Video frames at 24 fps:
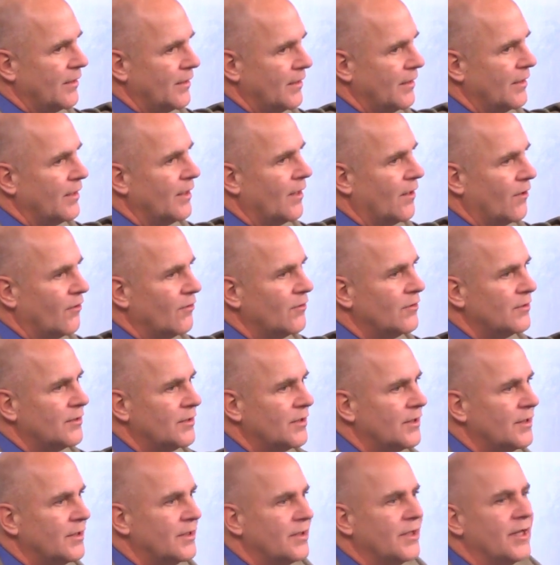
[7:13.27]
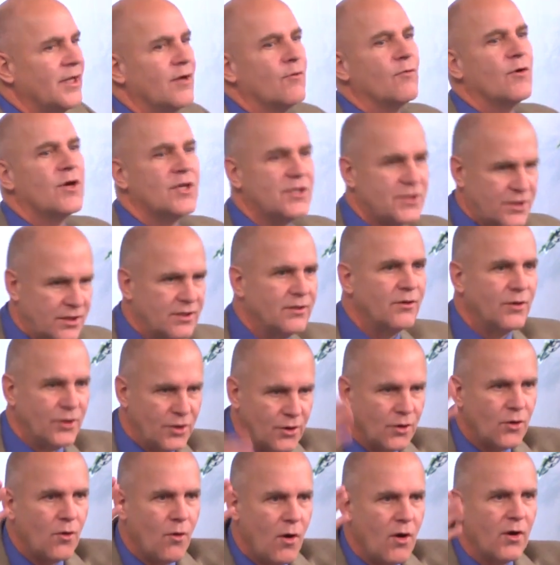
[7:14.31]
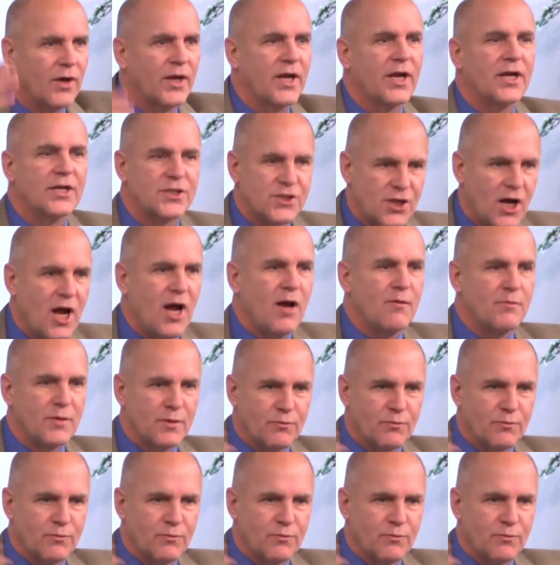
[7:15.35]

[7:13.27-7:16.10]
you know. It was, you go out and get a job